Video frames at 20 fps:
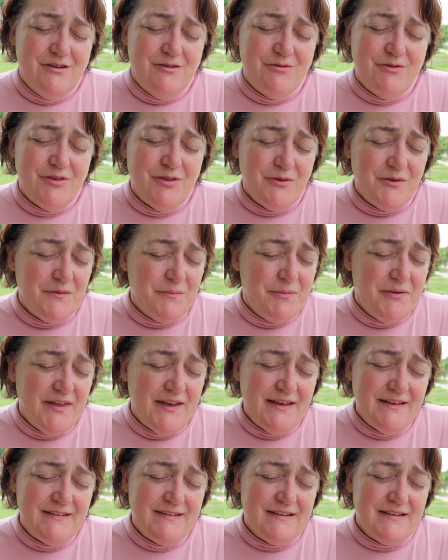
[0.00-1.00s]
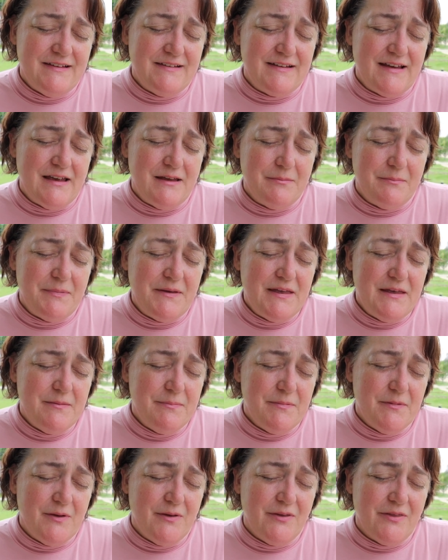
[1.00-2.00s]
for those places and
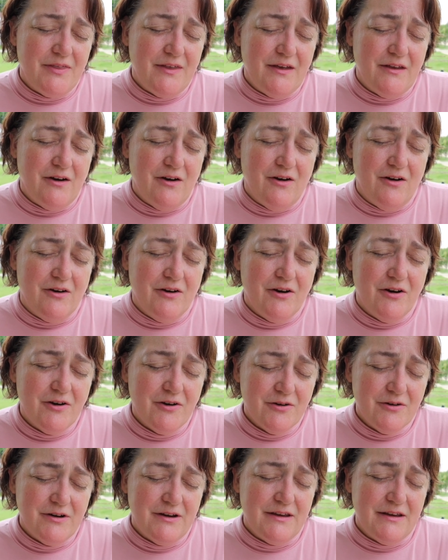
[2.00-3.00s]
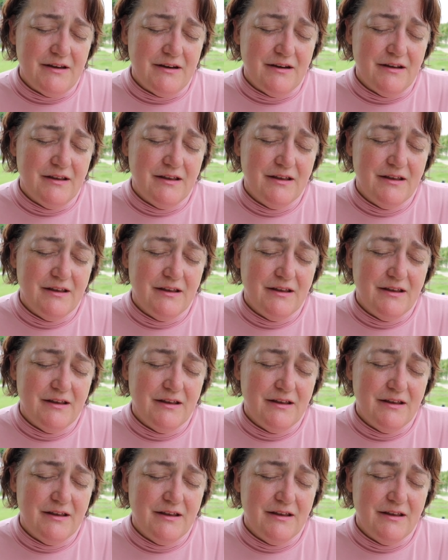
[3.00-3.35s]
people that are hurting,